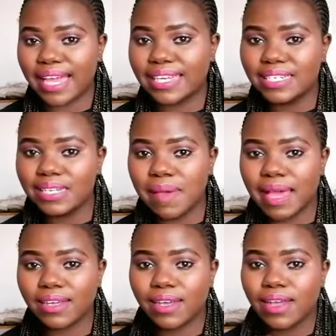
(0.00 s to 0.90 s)
And
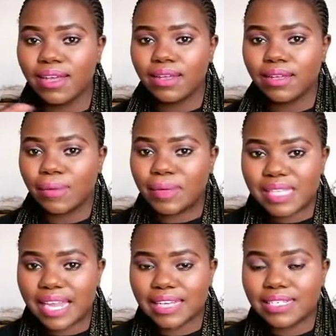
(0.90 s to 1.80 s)
T-Bag
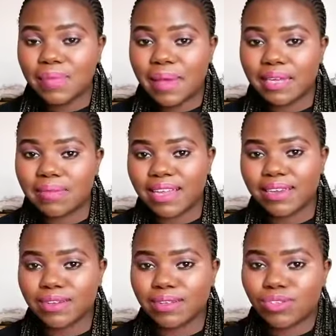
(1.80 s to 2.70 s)
was like, T-Bag and
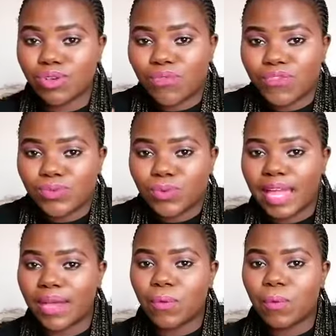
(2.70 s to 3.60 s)
Michael Scofield were
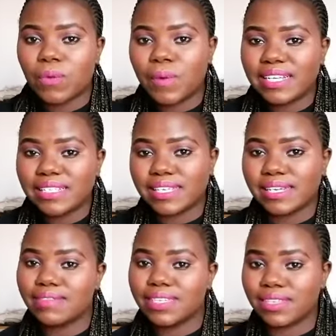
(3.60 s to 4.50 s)
like, we want to
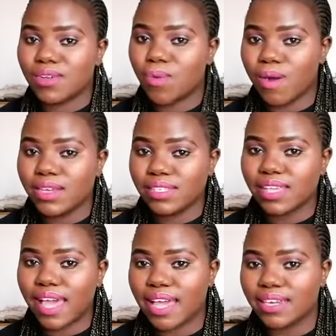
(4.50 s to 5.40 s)
see if this thing
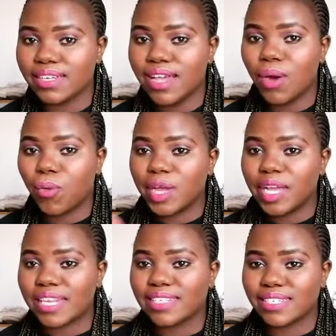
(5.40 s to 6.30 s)
works and we're
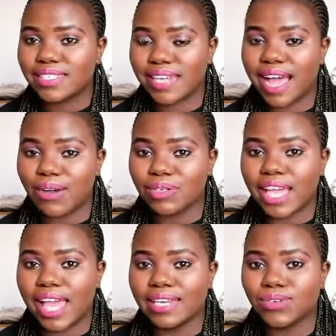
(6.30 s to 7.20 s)
going to test it out
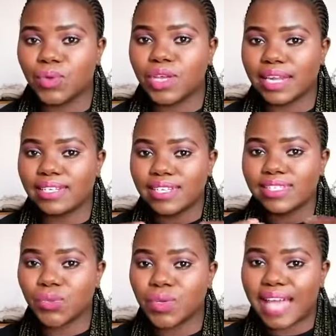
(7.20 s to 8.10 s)
and we're going to
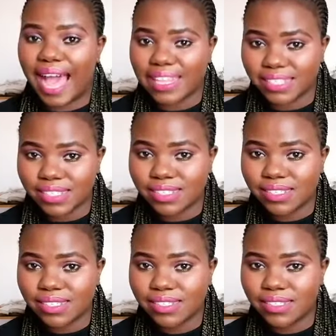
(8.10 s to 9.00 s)
test it with us.
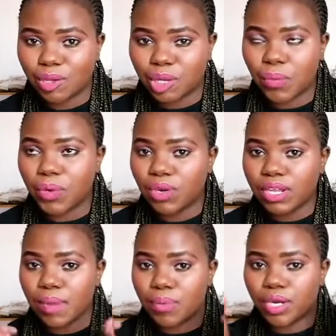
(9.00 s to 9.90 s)
Okay, we're
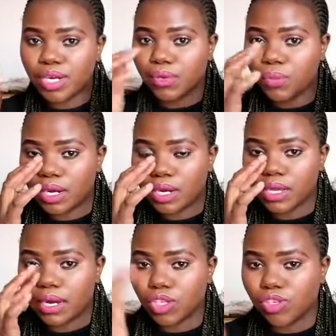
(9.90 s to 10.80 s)
not going to put it, we're
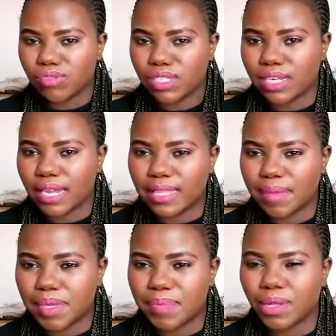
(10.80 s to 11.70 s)
not going to use it in
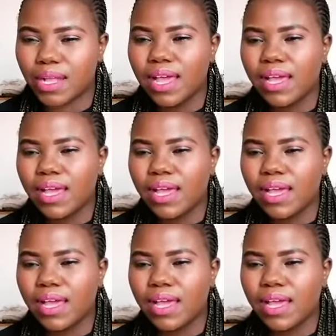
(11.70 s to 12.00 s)
other people.